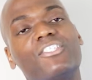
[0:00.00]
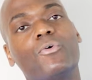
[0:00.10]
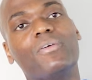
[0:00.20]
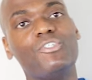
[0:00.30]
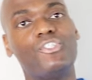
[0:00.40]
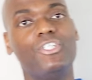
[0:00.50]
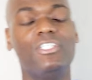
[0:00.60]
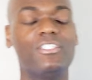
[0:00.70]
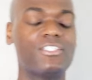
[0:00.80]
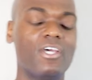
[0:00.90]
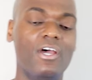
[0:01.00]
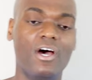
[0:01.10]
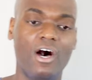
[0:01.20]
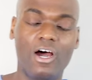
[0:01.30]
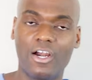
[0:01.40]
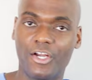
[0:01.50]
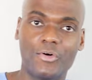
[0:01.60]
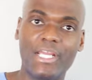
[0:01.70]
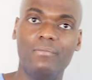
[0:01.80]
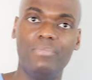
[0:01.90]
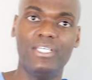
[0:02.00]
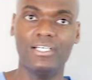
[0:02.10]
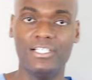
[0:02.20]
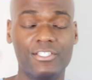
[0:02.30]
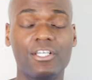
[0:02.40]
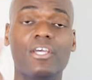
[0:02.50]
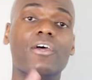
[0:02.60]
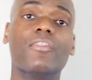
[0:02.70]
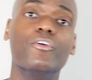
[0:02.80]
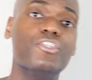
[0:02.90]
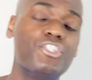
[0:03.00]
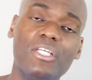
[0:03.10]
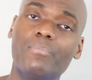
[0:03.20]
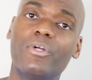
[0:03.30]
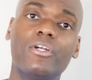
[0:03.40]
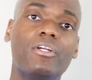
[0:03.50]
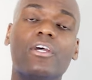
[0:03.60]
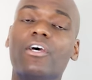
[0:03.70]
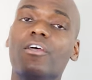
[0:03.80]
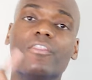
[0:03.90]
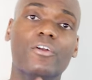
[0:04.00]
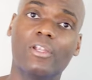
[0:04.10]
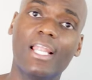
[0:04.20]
sewing machines are great because they're cheaper, they're